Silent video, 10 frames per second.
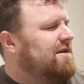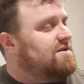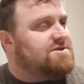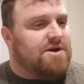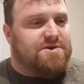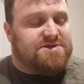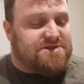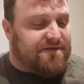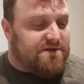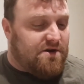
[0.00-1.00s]
So it's
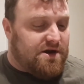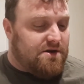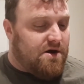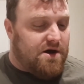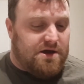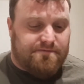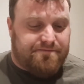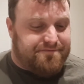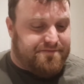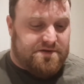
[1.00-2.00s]

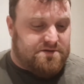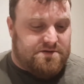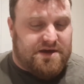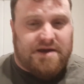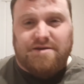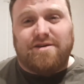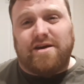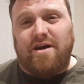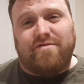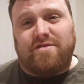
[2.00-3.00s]
$7.99. Yeah, you're looking
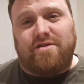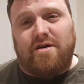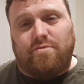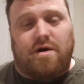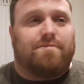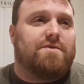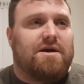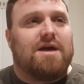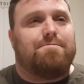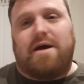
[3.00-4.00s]
over at
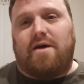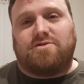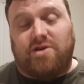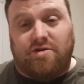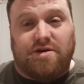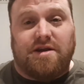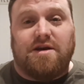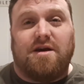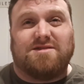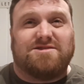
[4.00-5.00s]
£8, you're looking
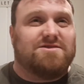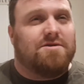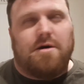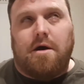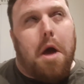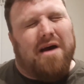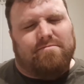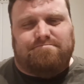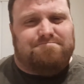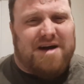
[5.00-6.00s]
at
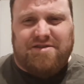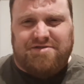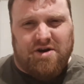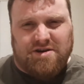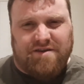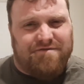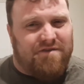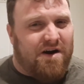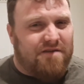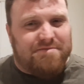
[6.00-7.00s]
about
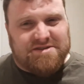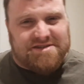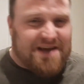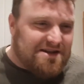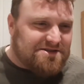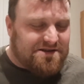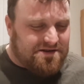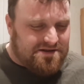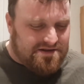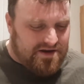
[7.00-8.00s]
35%
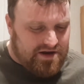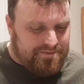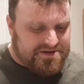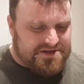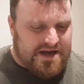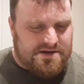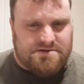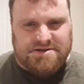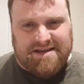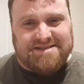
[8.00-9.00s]
to
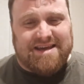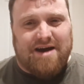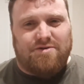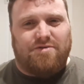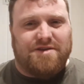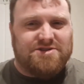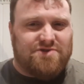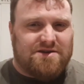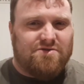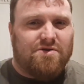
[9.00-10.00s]
30% discount on this
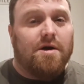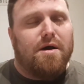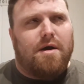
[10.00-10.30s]
Dreadnought.